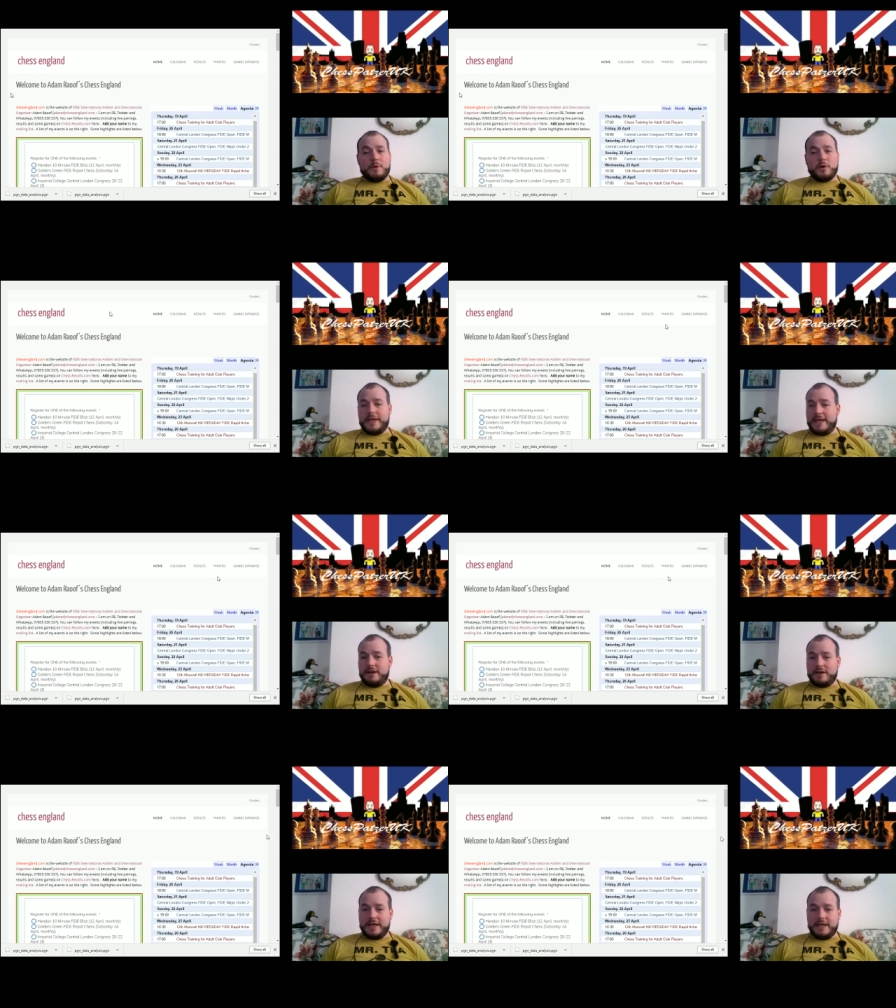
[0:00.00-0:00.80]
On
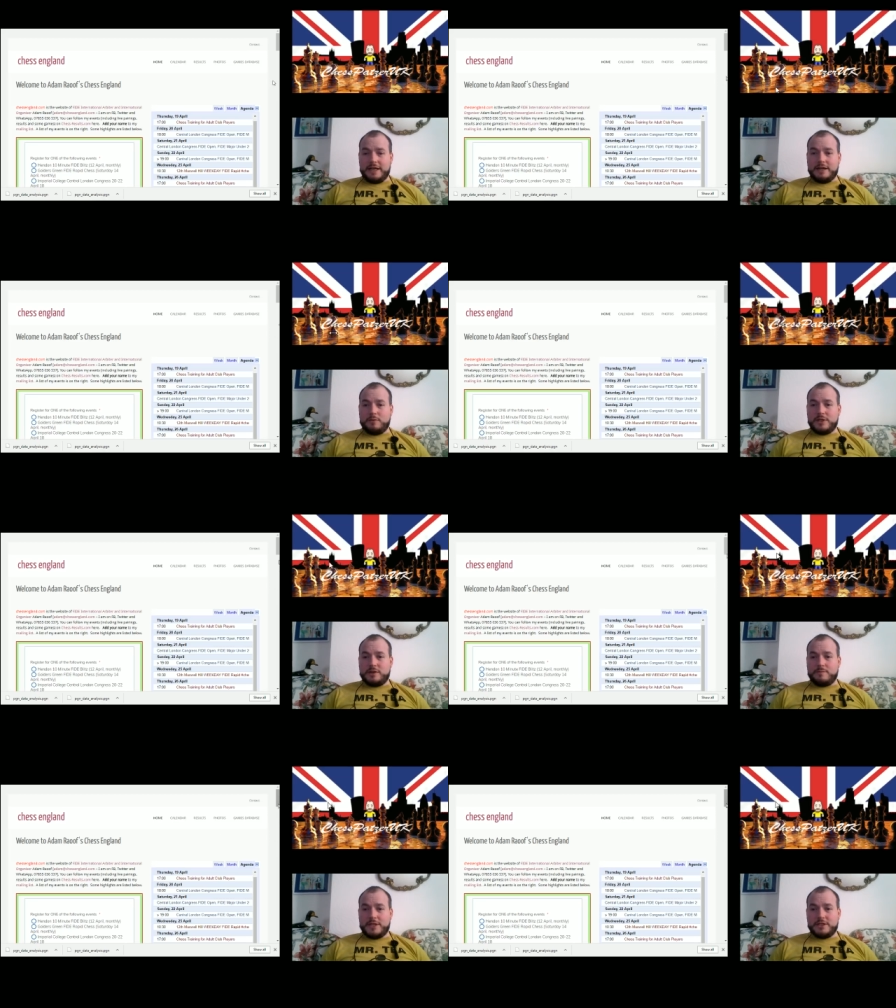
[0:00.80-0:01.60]
here,
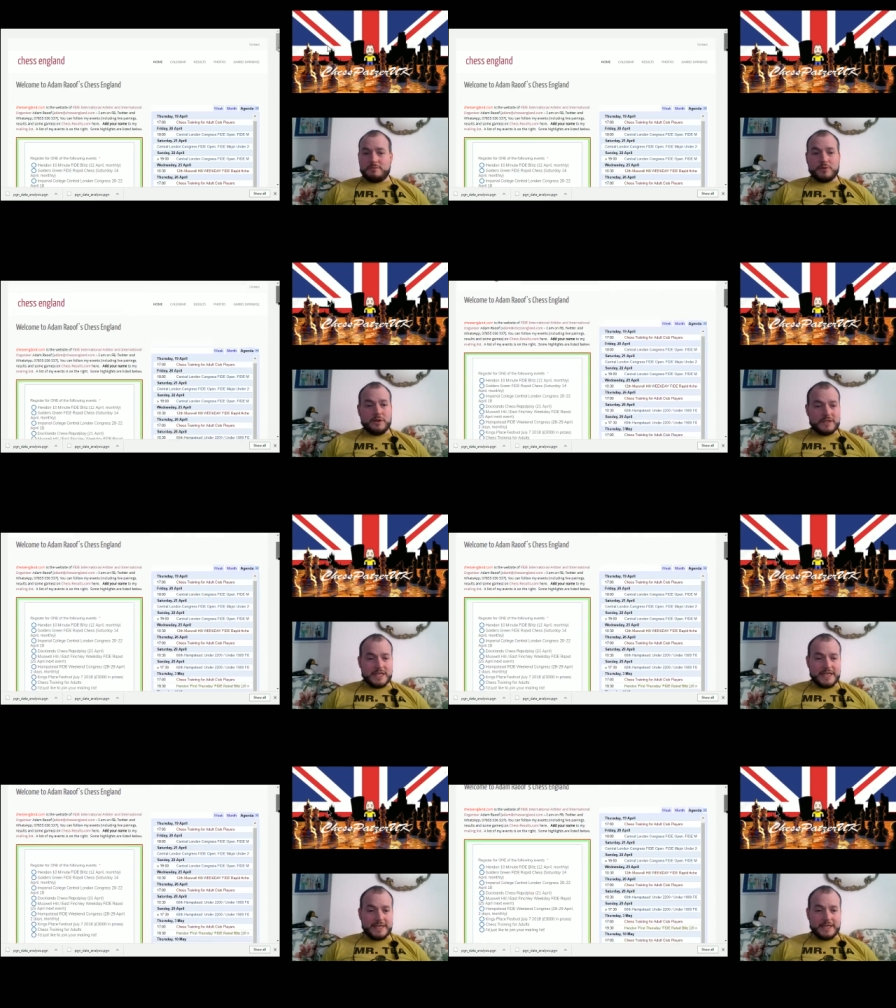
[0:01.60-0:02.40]
which I've mentioned
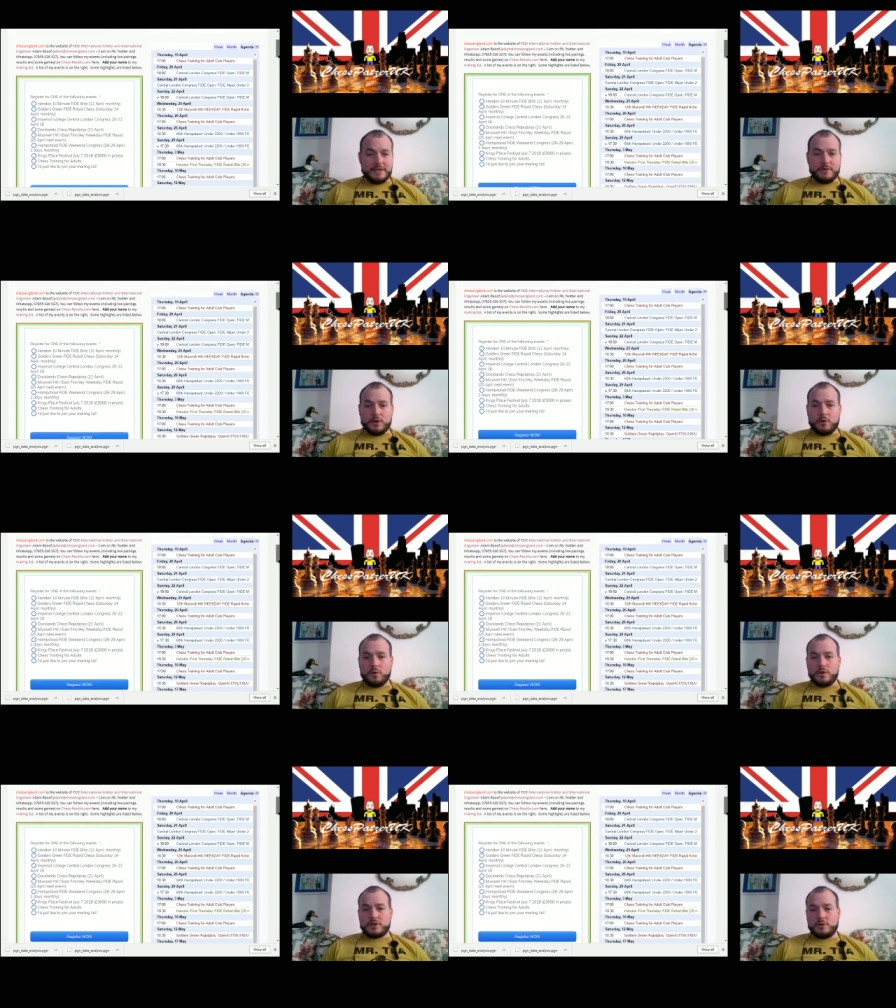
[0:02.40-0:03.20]
previously, you've got
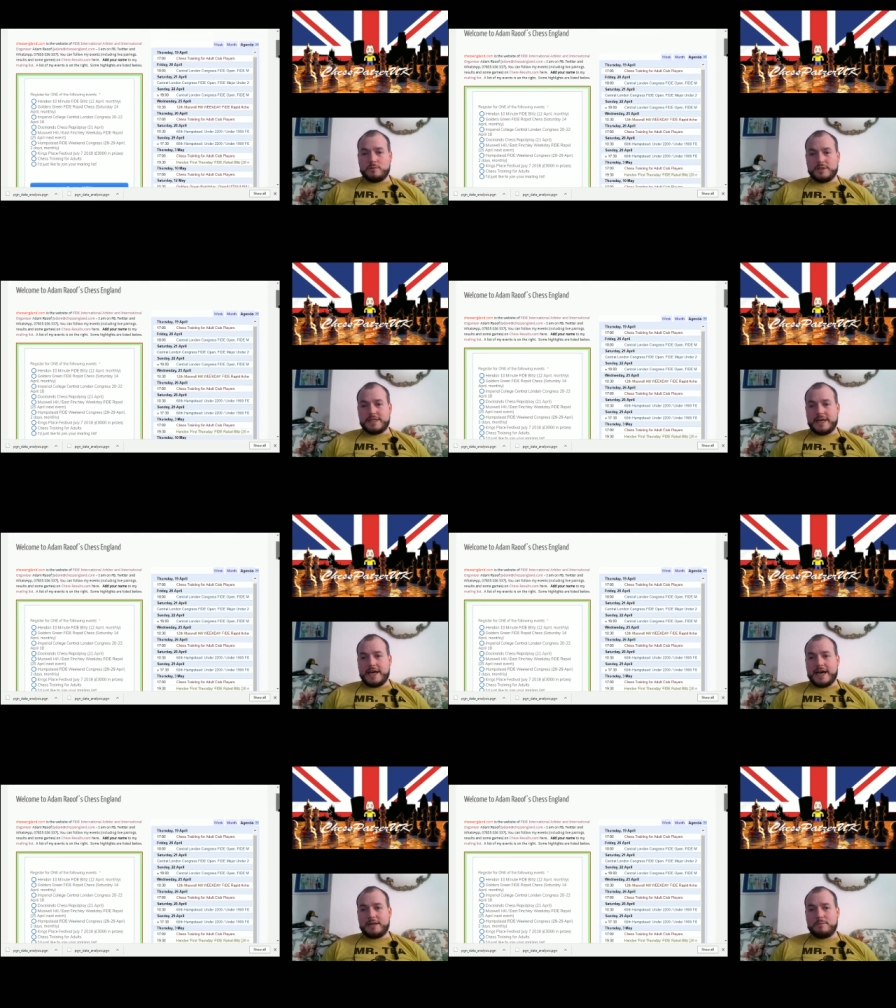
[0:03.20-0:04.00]
all the tournaments
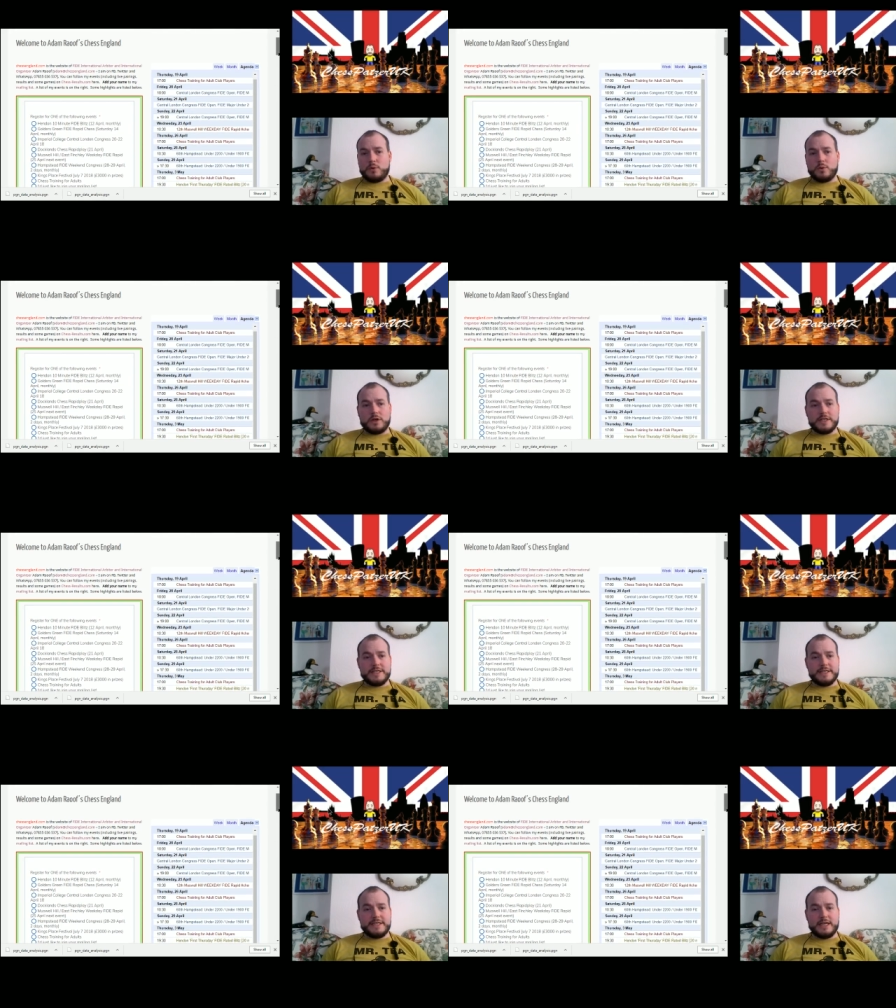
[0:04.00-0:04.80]
that Adam
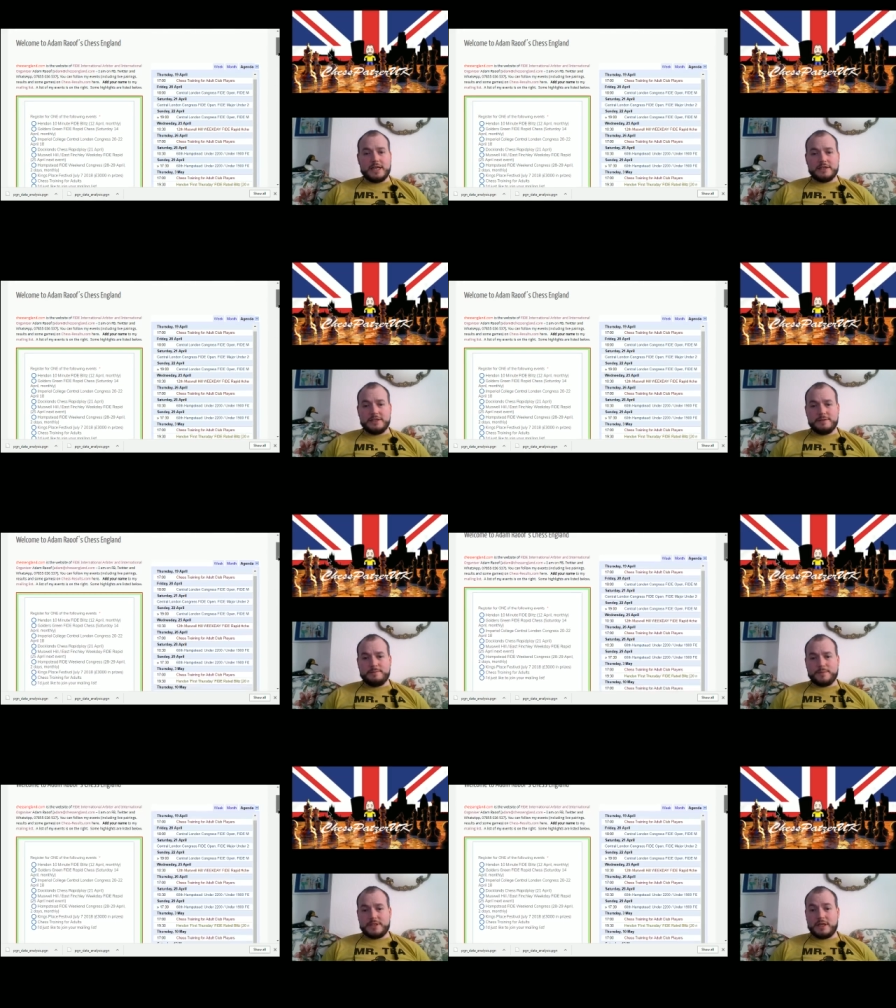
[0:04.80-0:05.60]
organises in London.
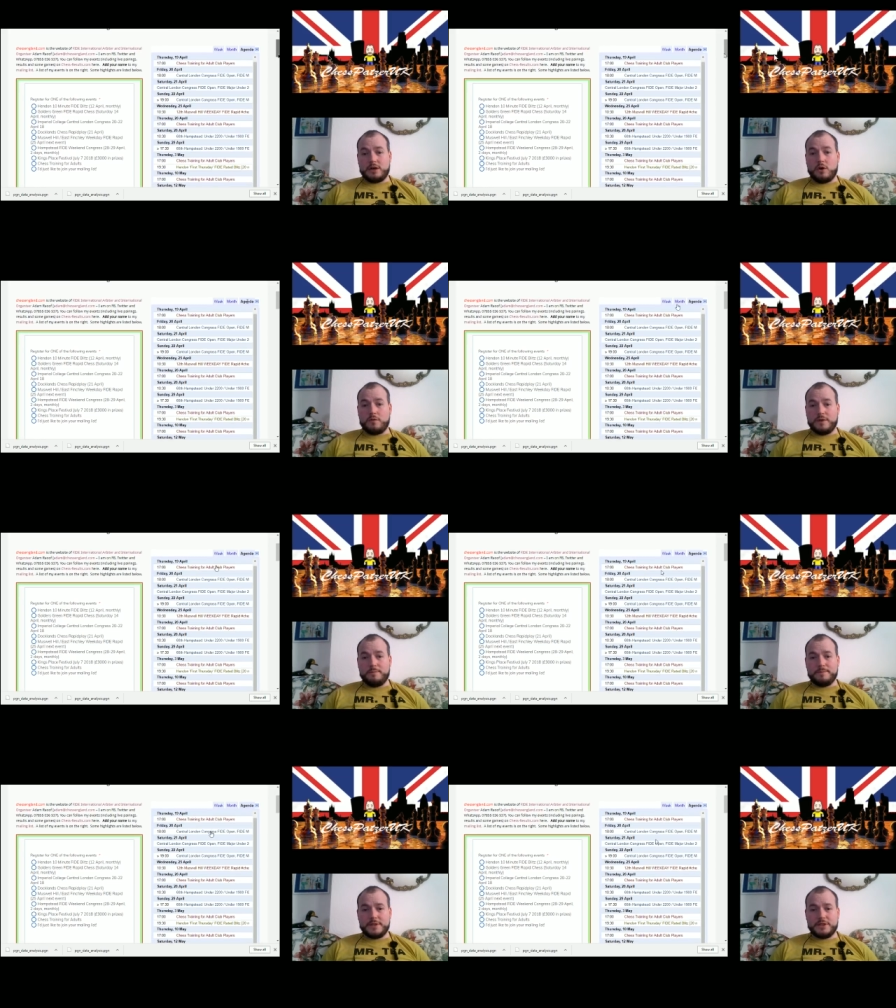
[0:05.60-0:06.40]
There's a lot of
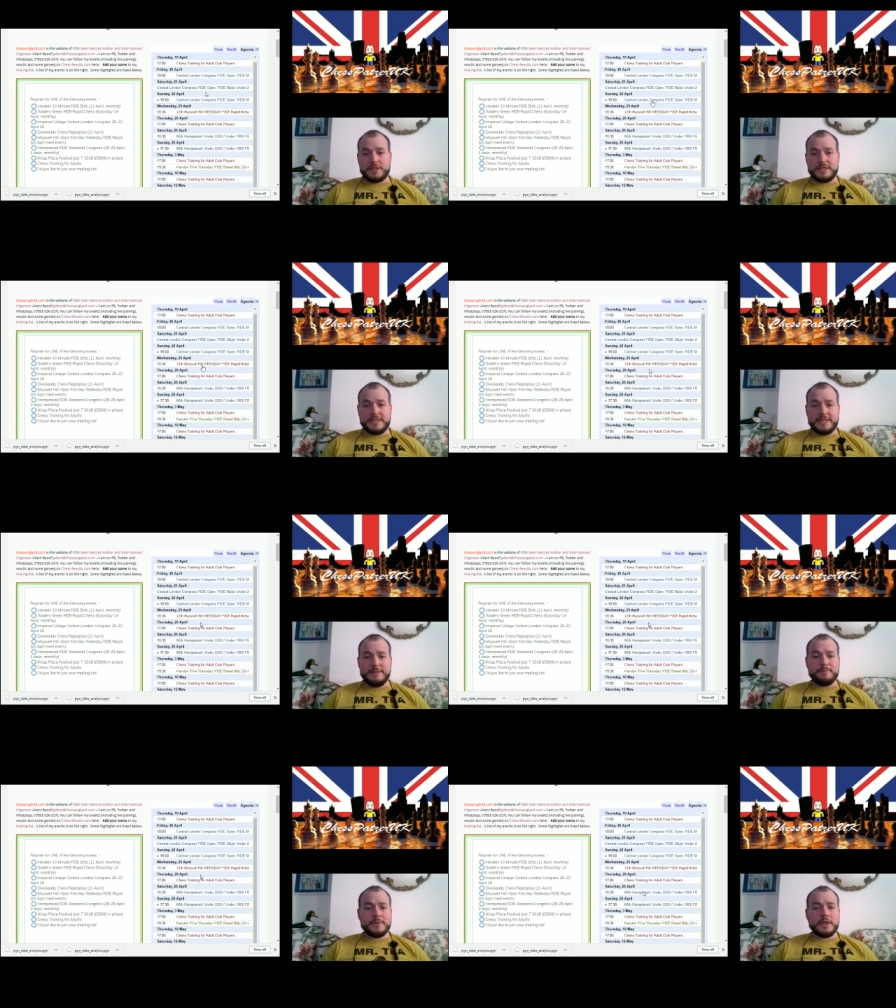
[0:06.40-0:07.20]
them, as you can
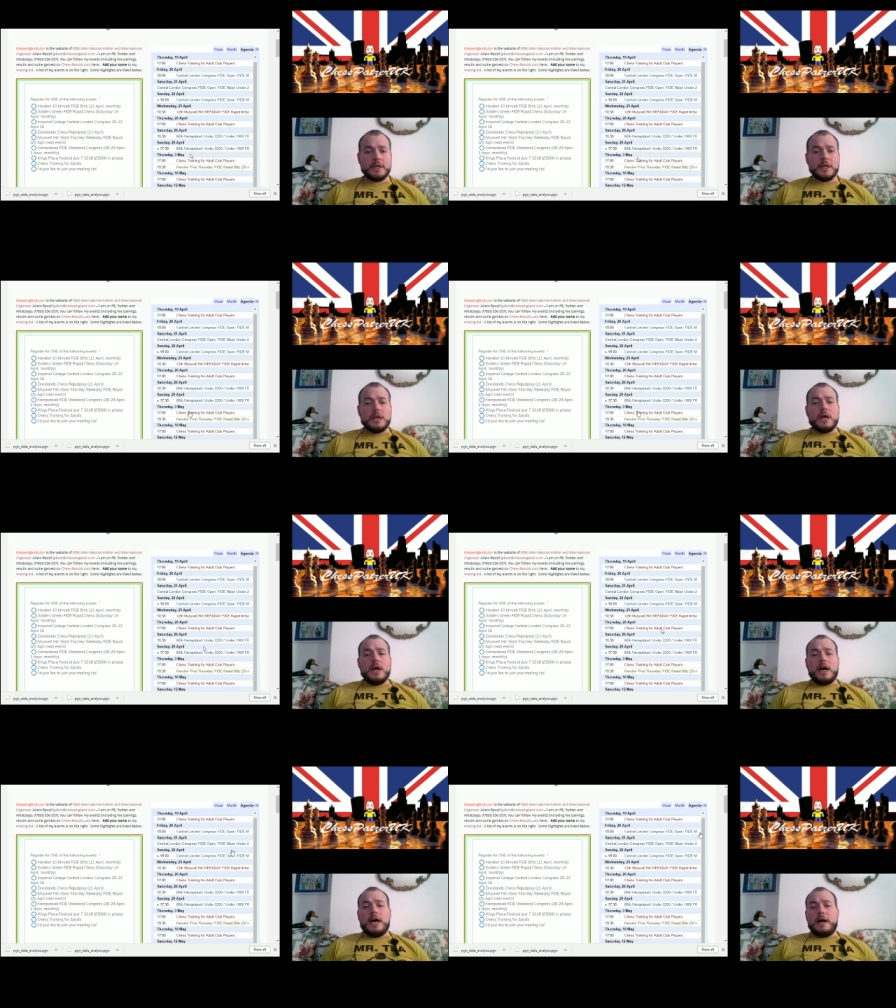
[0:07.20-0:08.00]
see.
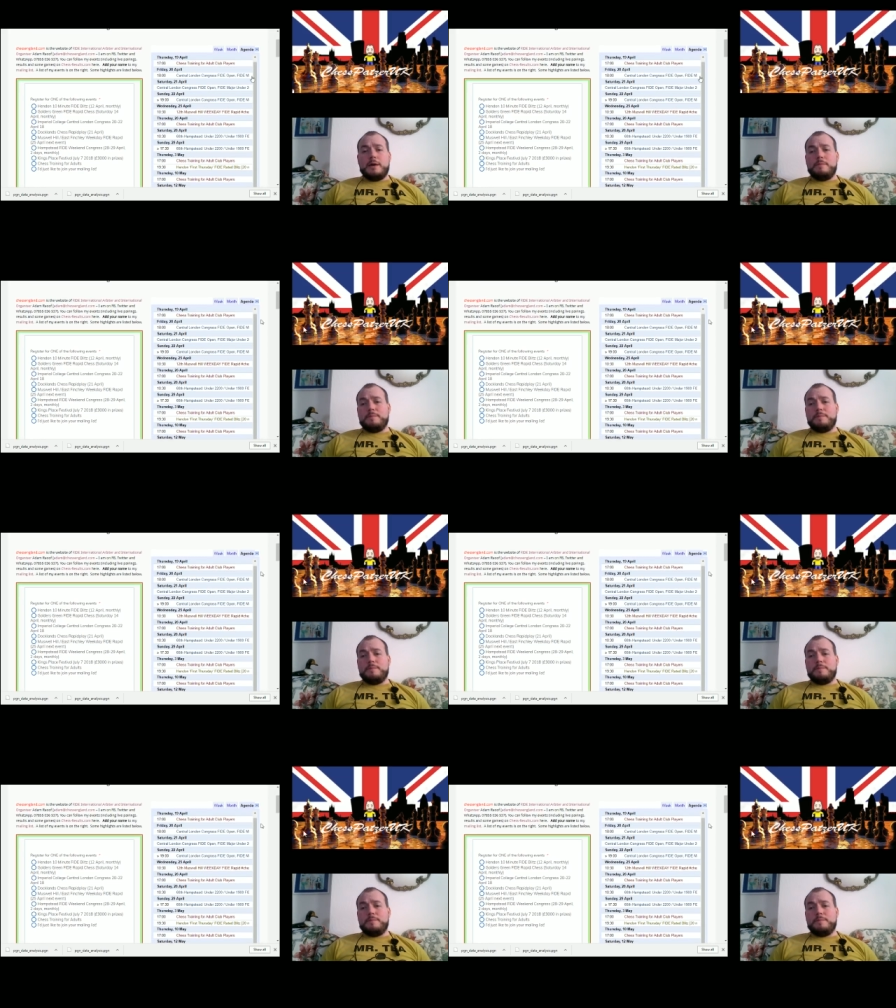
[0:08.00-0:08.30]
I